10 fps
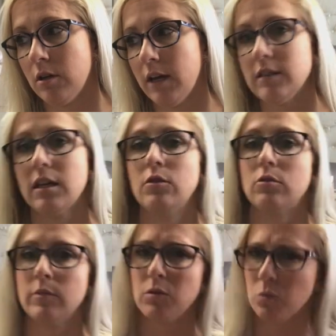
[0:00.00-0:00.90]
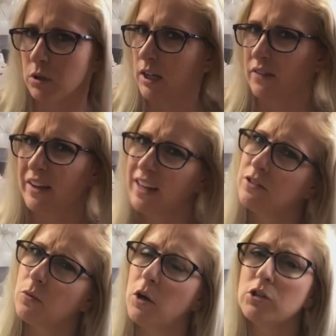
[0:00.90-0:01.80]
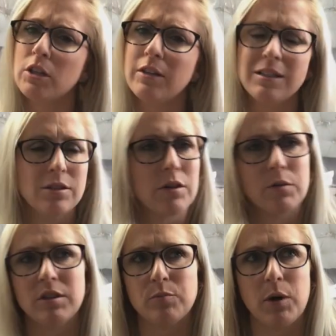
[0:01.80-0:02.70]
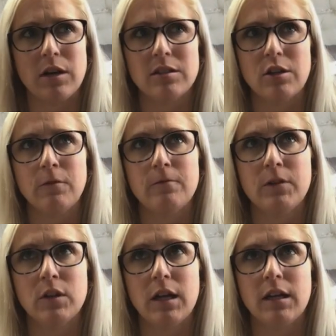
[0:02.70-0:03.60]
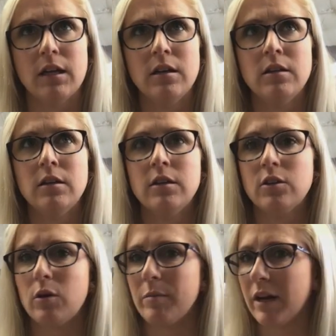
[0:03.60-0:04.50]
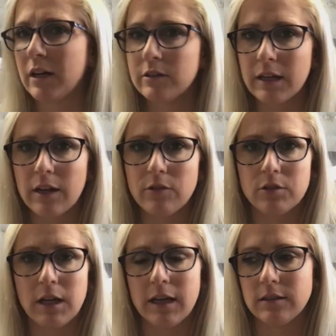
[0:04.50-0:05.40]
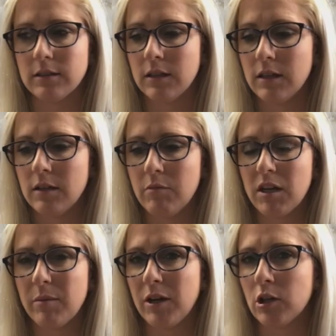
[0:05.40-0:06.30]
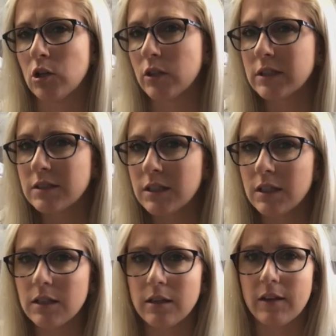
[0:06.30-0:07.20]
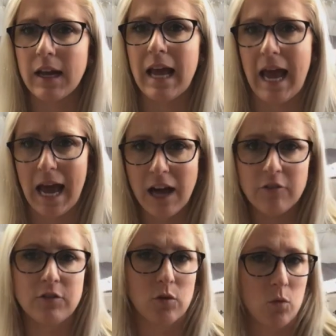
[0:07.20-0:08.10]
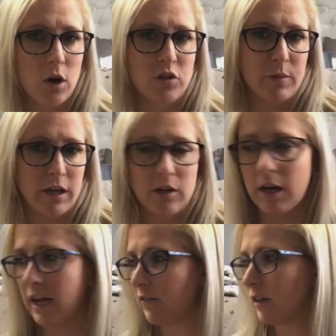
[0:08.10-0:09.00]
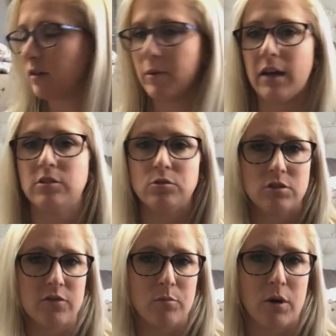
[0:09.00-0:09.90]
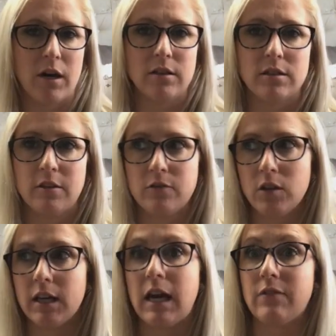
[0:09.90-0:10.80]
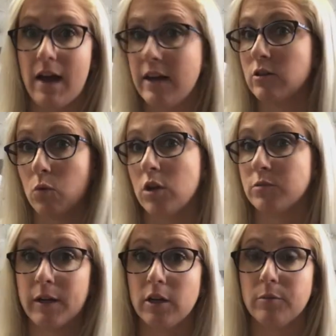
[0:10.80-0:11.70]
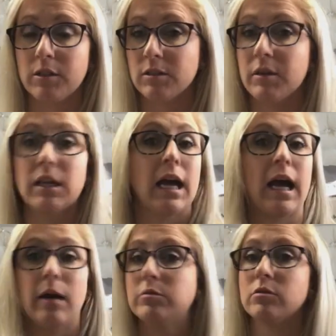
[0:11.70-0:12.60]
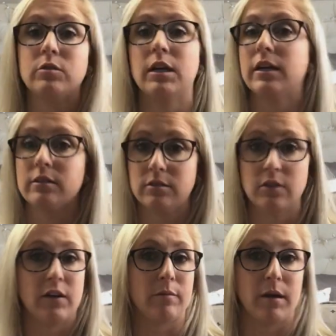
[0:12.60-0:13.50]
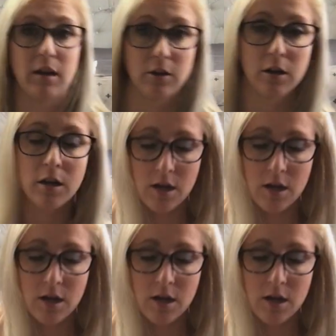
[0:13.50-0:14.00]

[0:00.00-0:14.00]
as I normally would have had to wash it. And that's the other thing with these products. I don't feel like they're weighing my hair down. They're not making my hair greasy that I have to wash my hair. I have in the past used different products that I feel like I've had to wash my hair because I'm like, absolutely not get this stuff out of my hair.